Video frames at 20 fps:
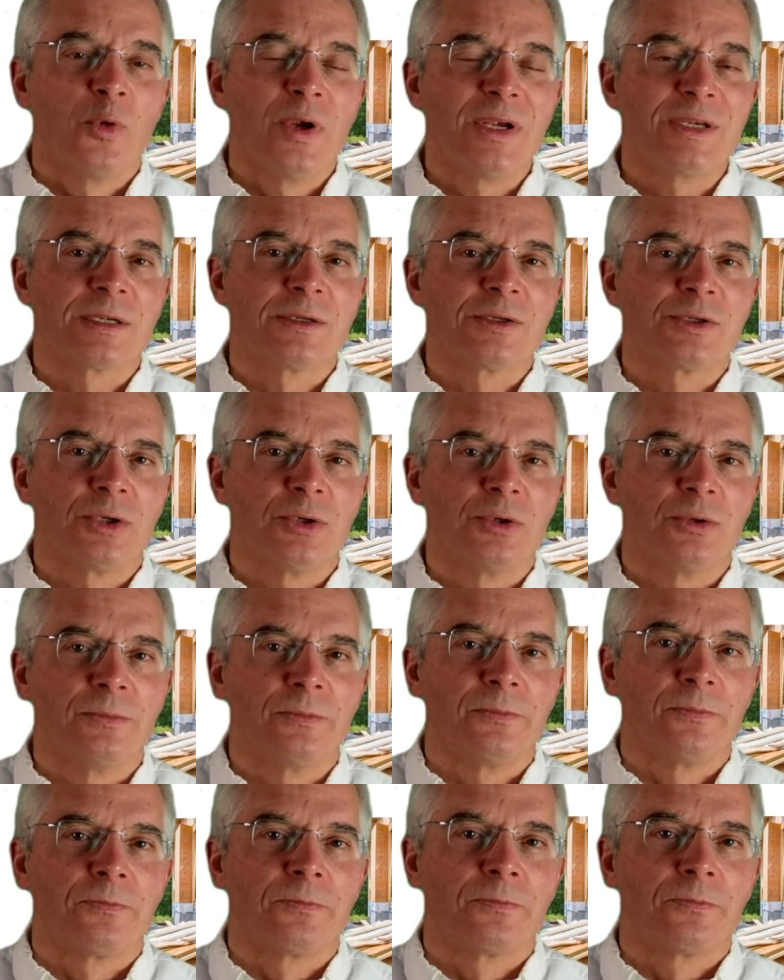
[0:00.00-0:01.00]
Reason 2.
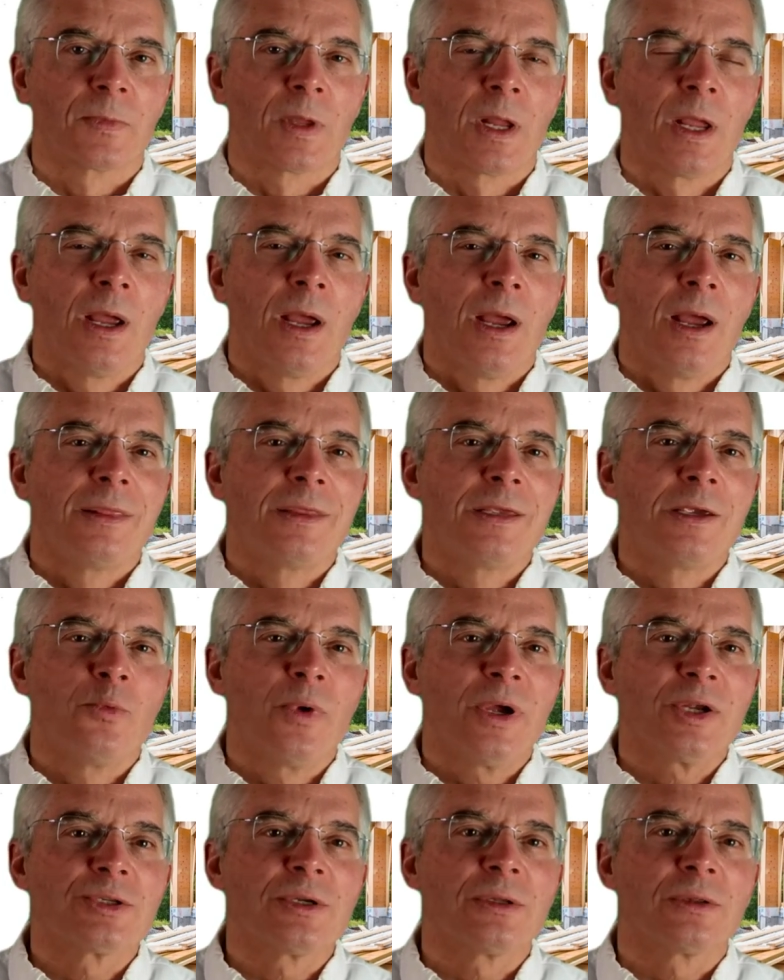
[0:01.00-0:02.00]
The
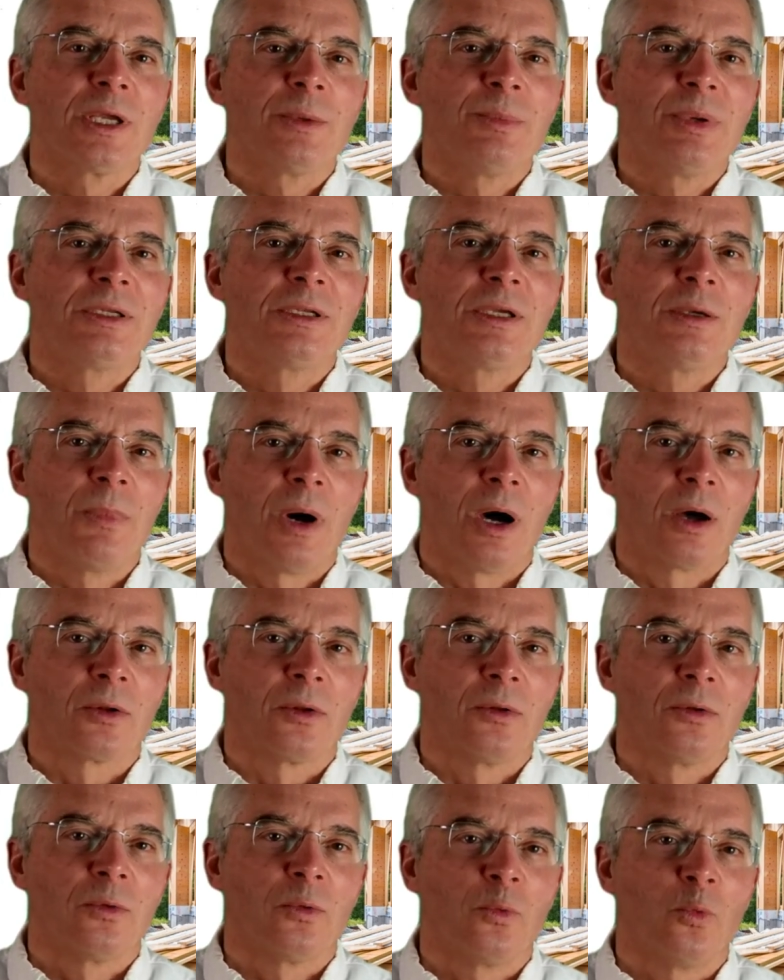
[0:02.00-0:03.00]
original DBT
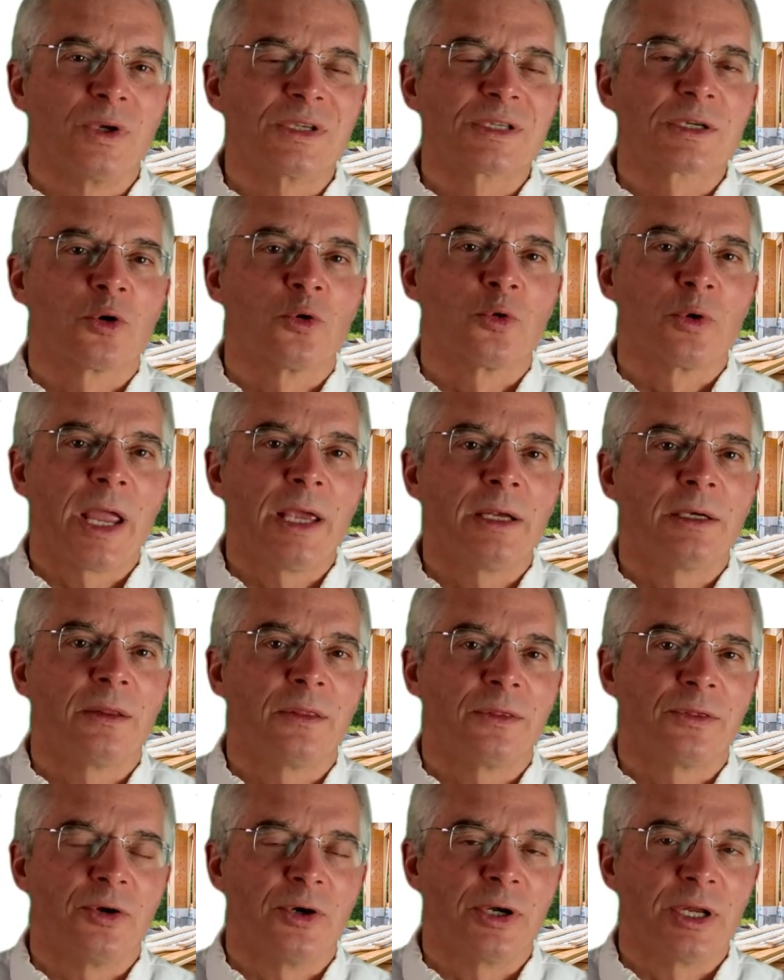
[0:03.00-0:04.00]
model was
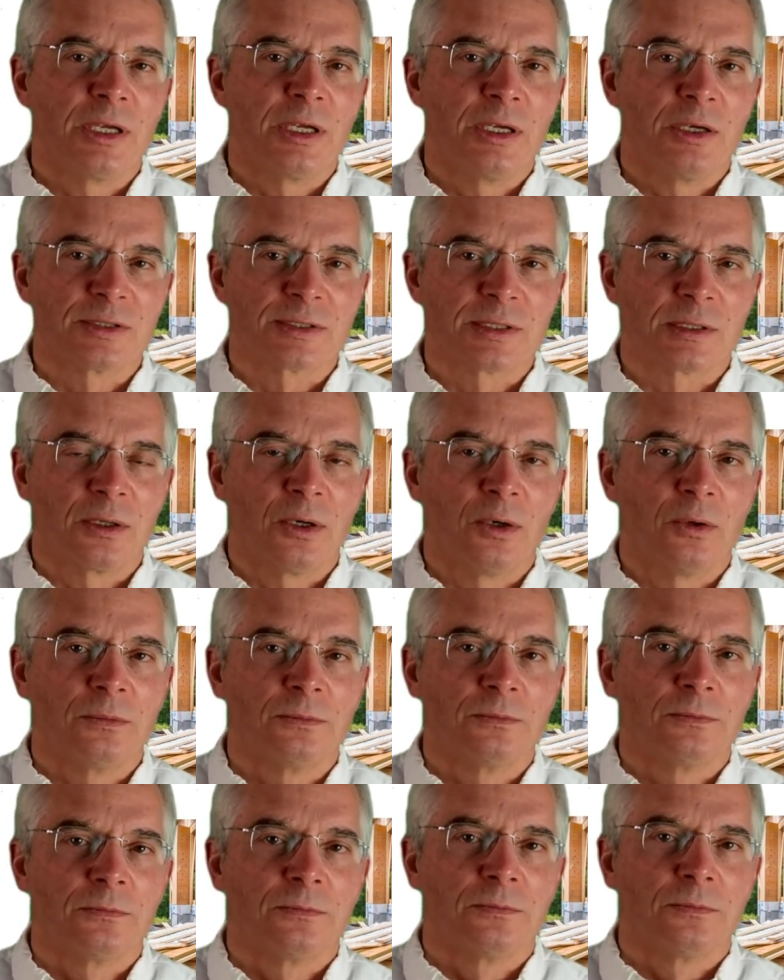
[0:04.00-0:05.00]
created 30 years
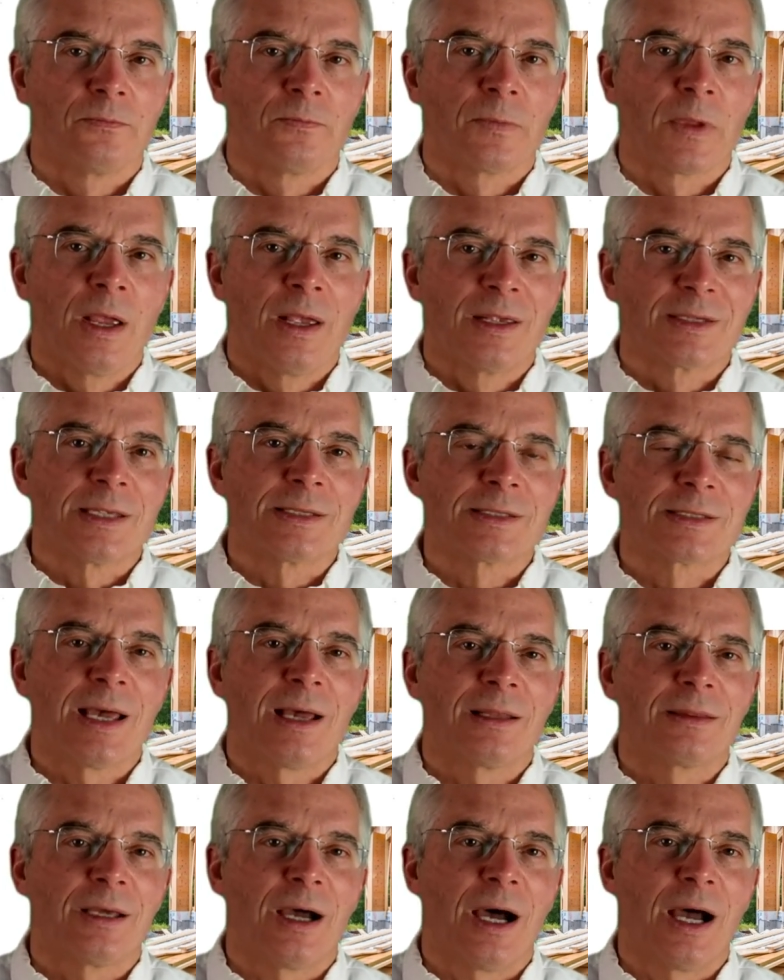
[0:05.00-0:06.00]
ago. Since
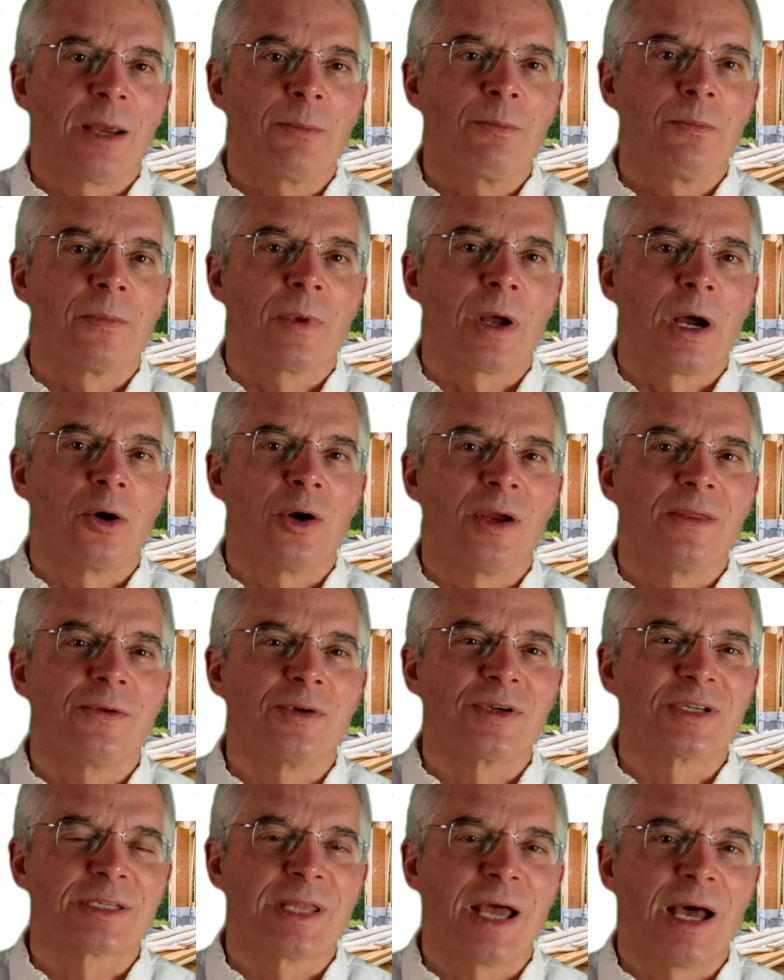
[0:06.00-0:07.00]
that time, our
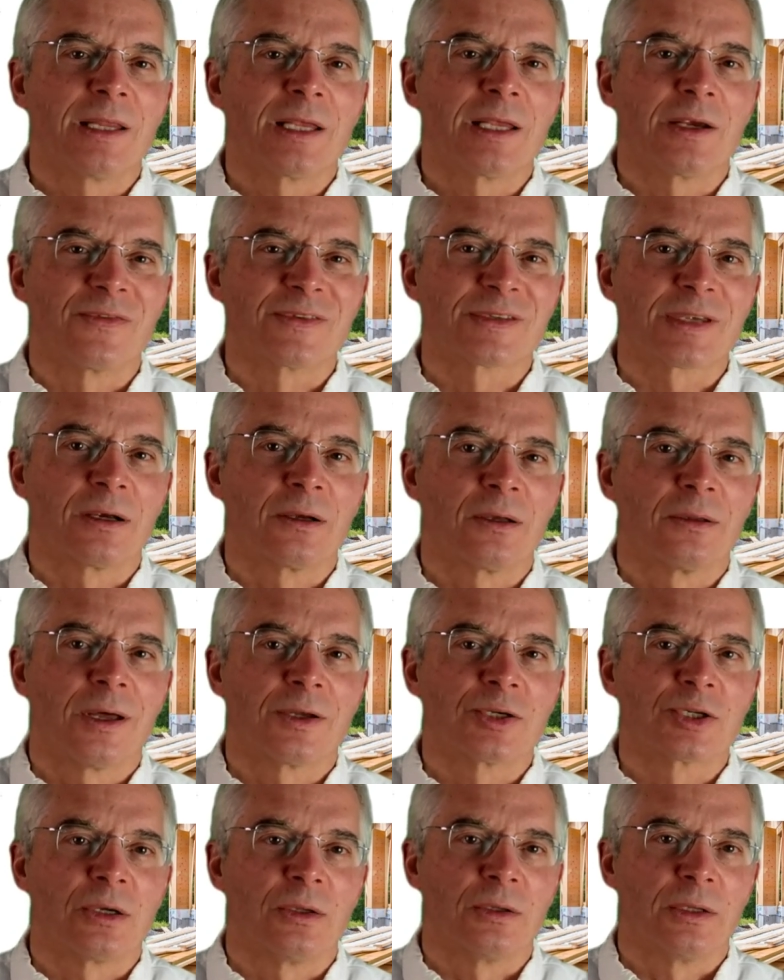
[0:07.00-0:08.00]
understanding of
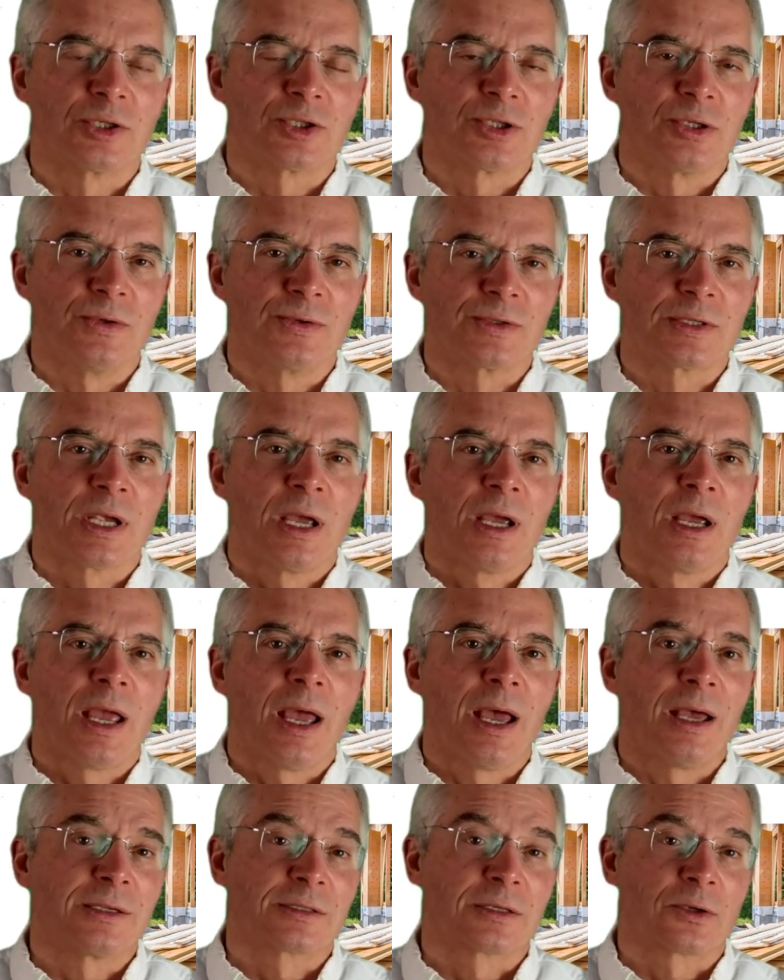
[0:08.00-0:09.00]
psychological issues
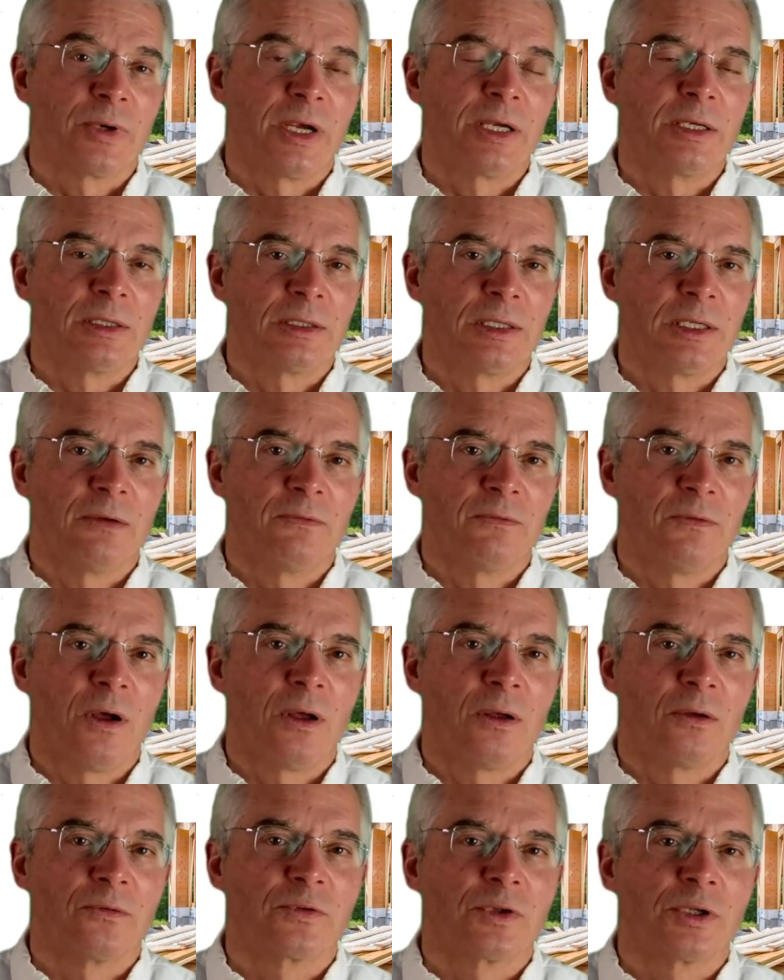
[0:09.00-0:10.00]
has greatly
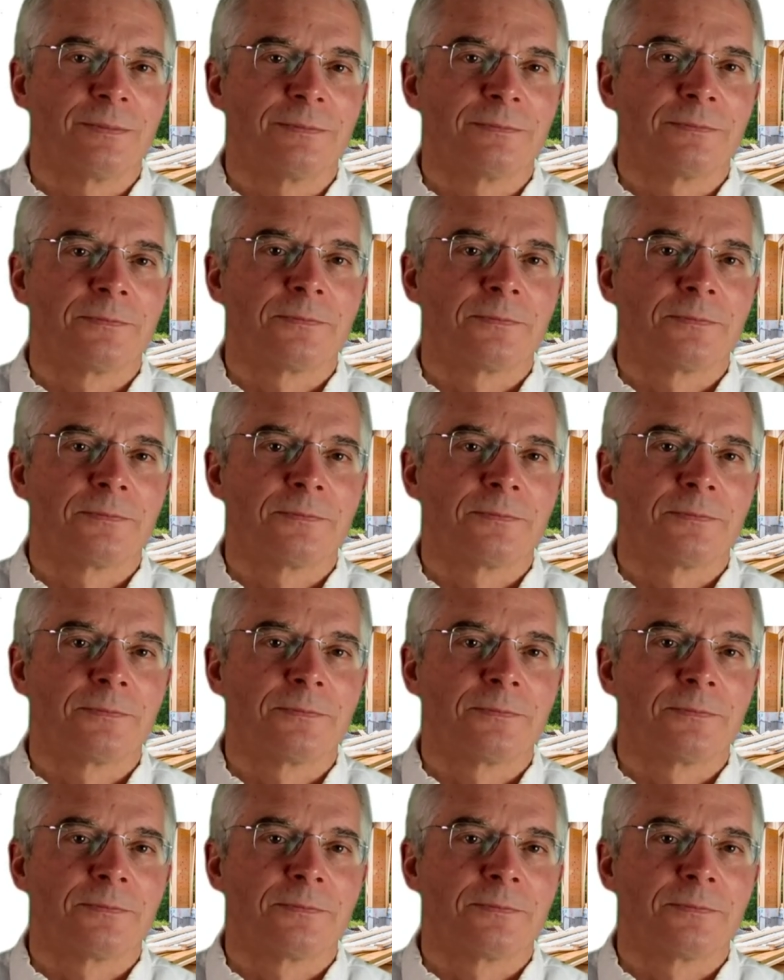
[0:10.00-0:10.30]
evolved.